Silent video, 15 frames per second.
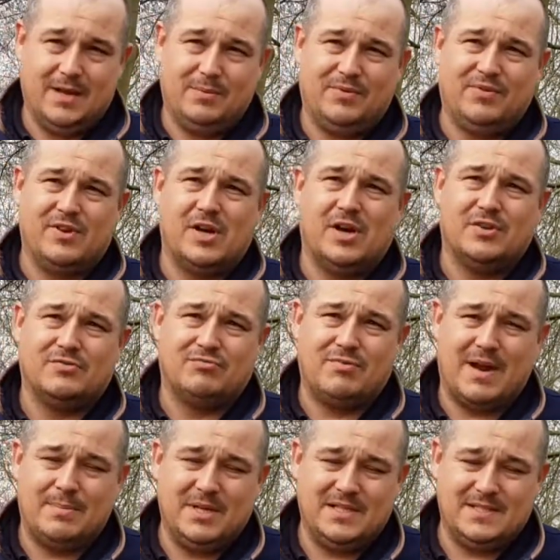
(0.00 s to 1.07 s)
With regards to
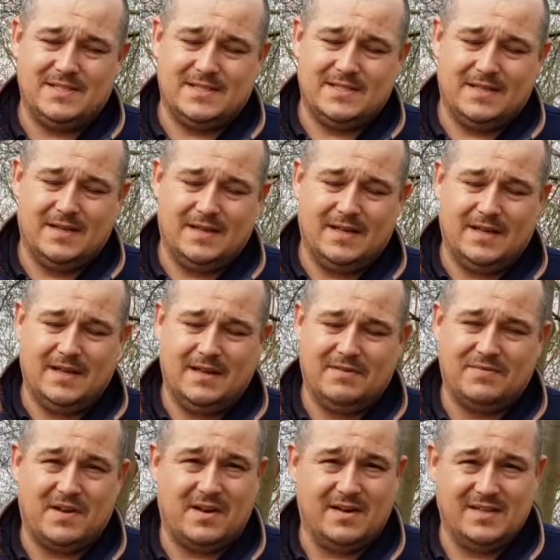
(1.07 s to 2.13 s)
rabbits,
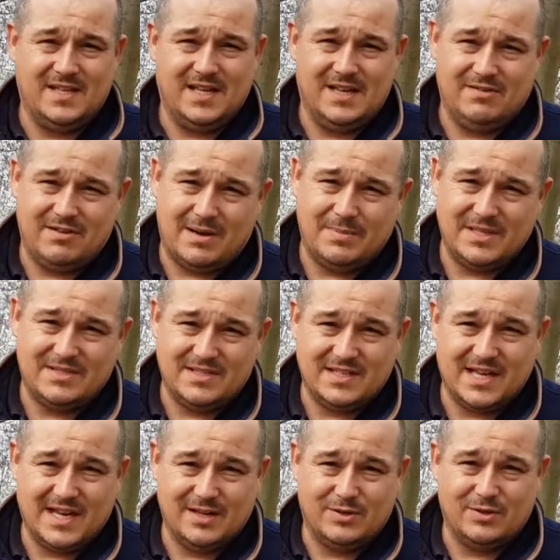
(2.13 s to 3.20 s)
for IDing rabbits
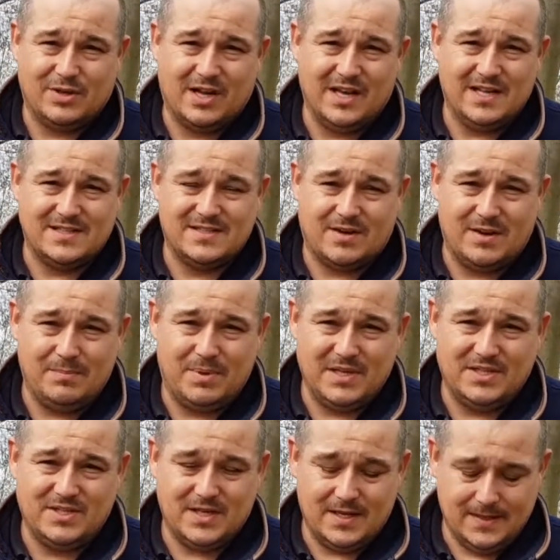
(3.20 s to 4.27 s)
and getting a good clear sight
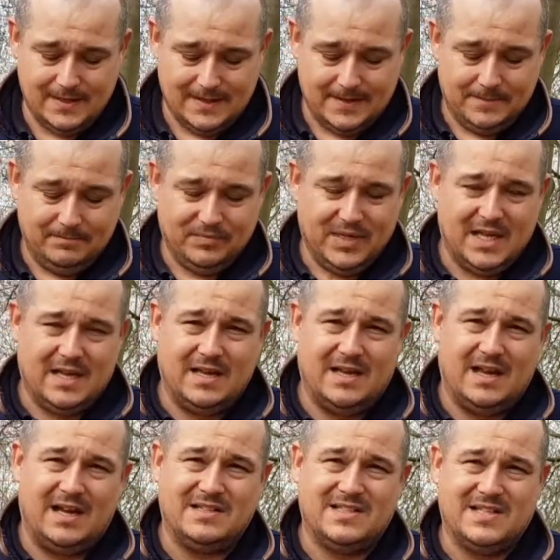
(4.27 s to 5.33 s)
picture,
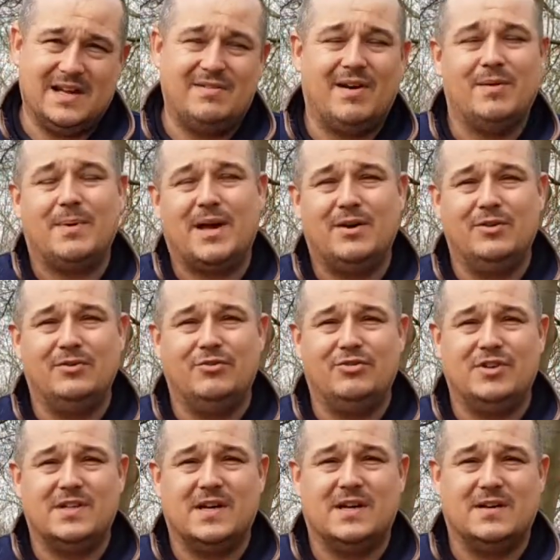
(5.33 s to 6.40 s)
I'd say around about
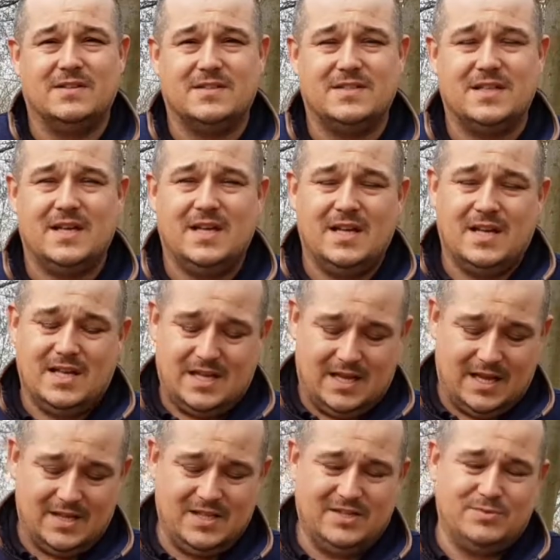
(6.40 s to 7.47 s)
100 yards.
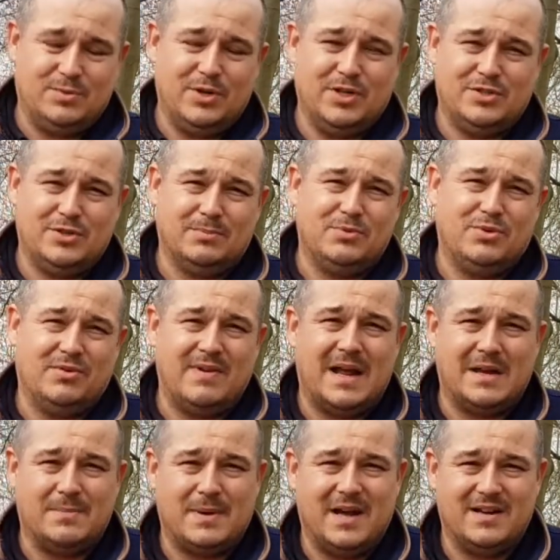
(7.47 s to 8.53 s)
This works up to
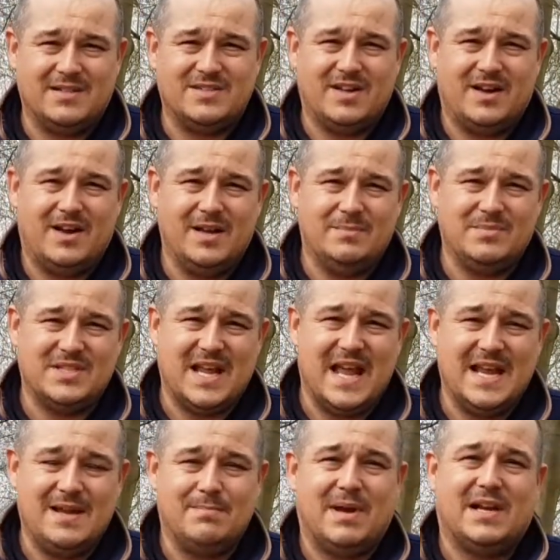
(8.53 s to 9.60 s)
around about
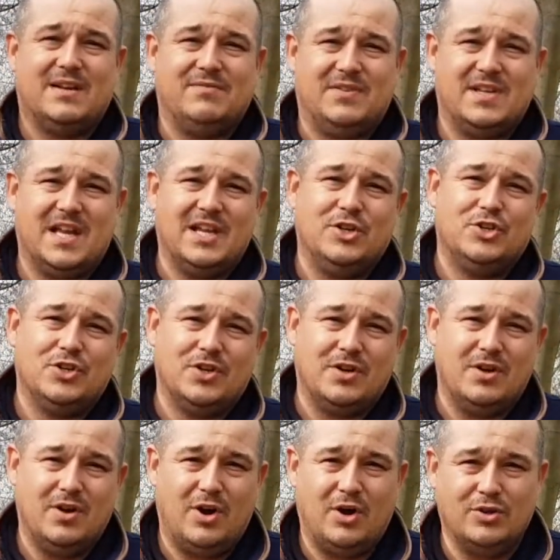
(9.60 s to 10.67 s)
×8 magnification
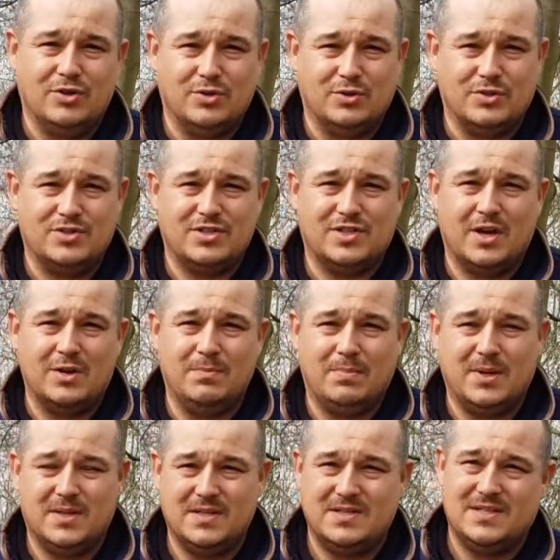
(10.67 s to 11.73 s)
on your
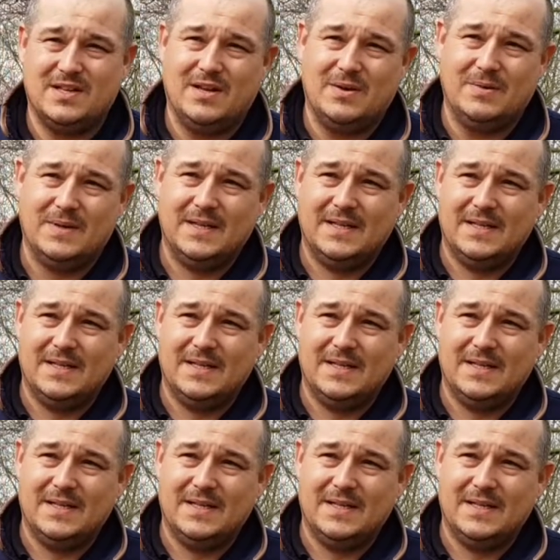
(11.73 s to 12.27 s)
scope, so